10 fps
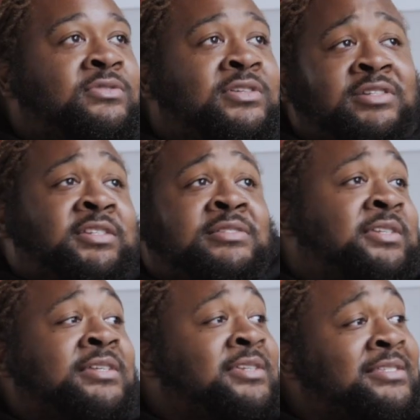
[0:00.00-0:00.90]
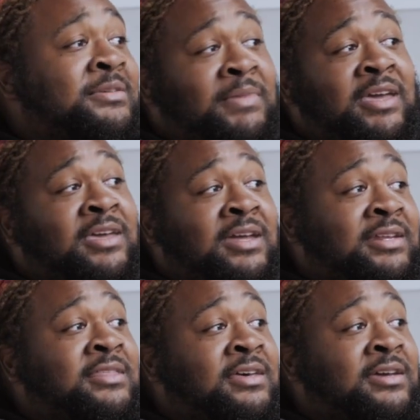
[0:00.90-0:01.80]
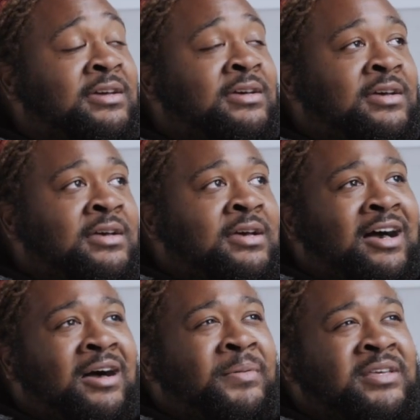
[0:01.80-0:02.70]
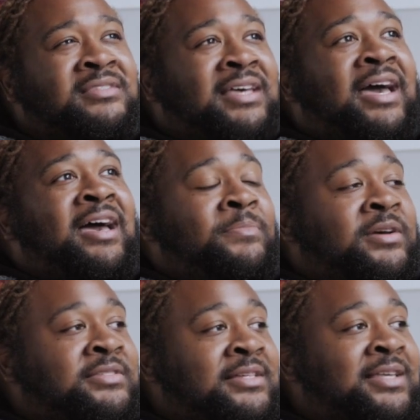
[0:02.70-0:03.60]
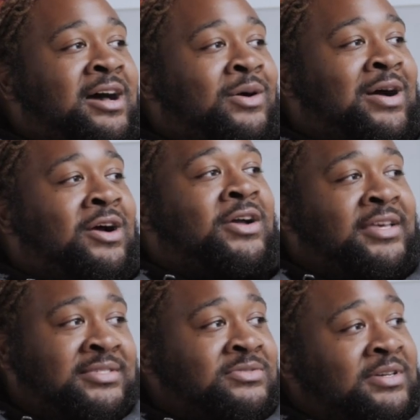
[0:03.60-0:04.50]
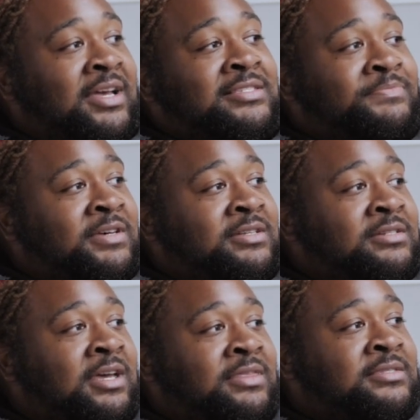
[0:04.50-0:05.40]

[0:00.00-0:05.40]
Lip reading: or they just didn't get to make anything. And it's sad because that's how our history has been in this